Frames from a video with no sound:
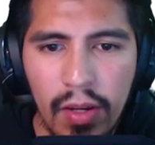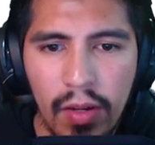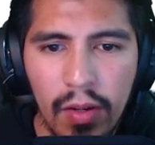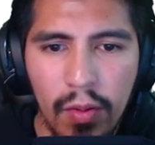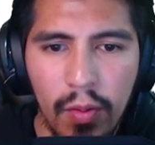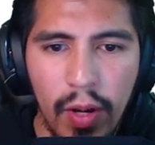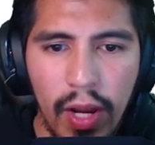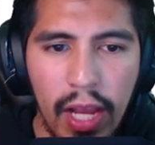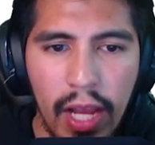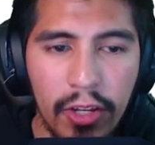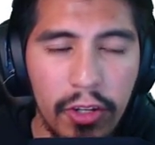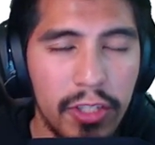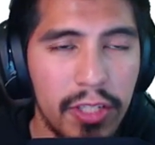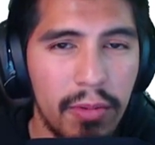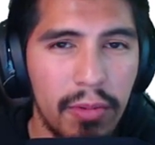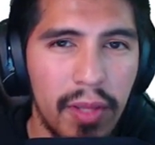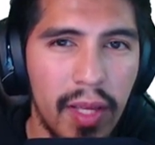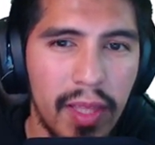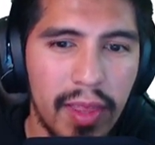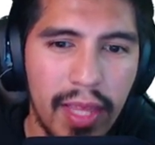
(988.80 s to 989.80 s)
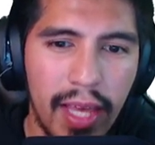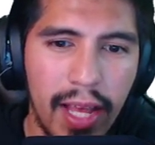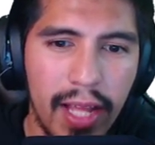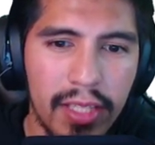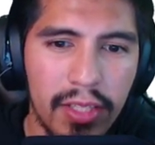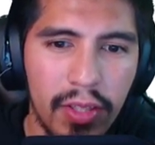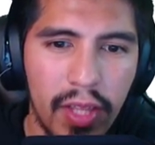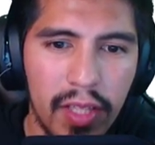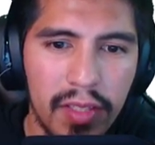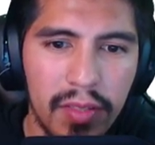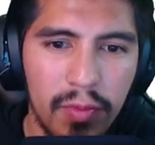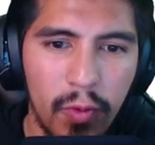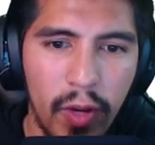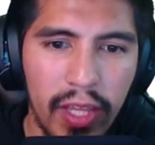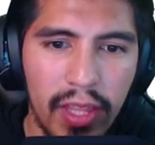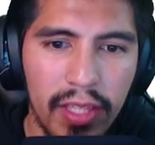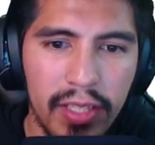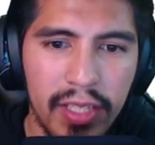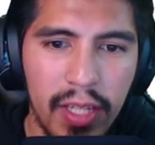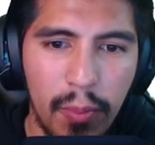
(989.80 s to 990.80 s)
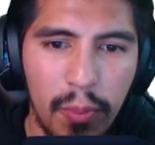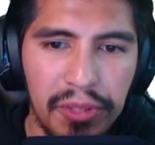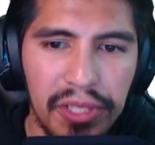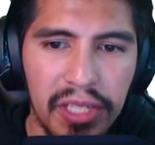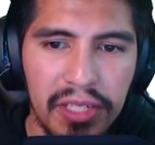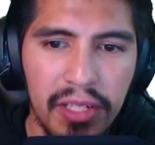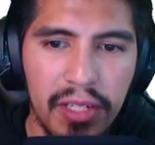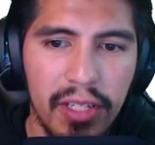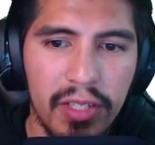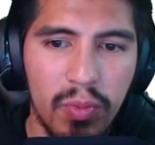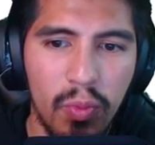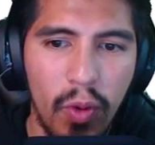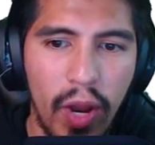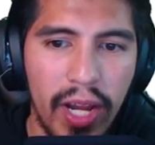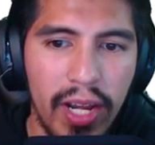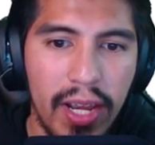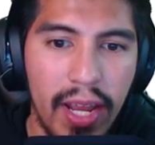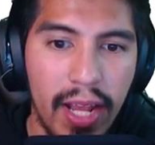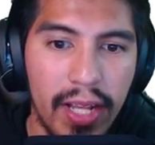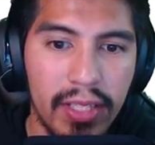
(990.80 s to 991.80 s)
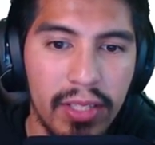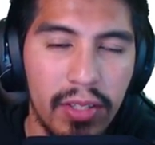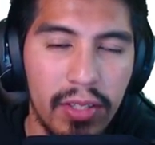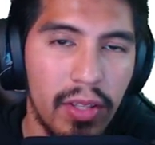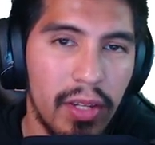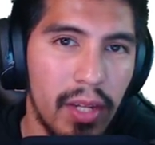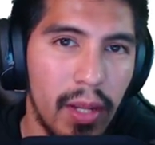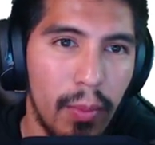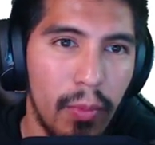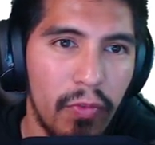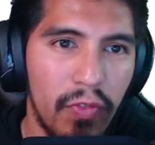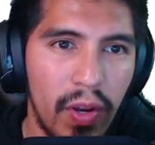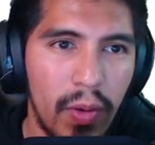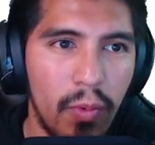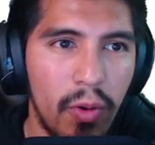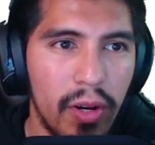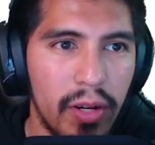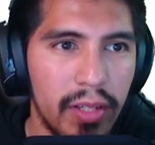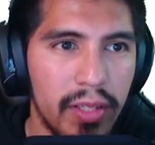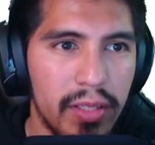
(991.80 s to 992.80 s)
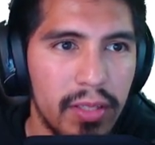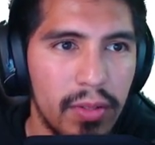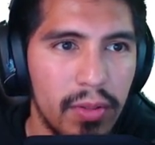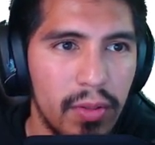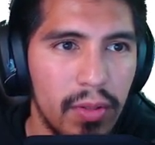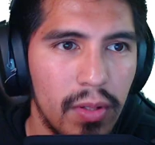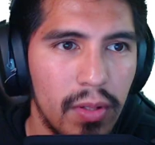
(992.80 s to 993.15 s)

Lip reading: Right, I could do something like that, so that's way the set precision is right next to the number if I wanted to.